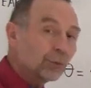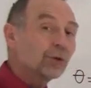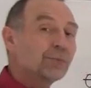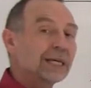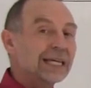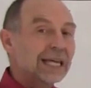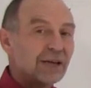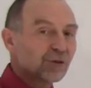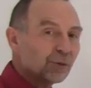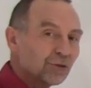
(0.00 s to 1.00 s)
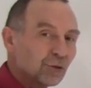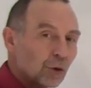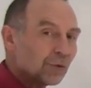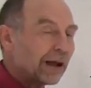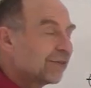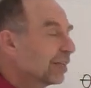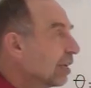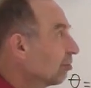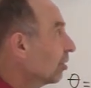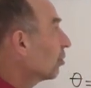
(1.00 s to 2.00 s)
it would be if there was no
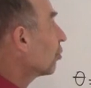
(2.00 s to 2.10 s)
gravitational